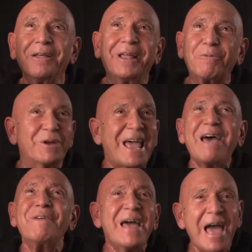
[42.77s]
Like
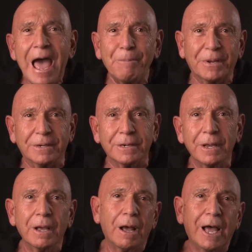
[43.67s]
whatever happened,
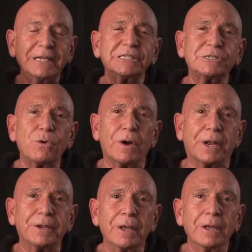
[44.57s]
I saw it.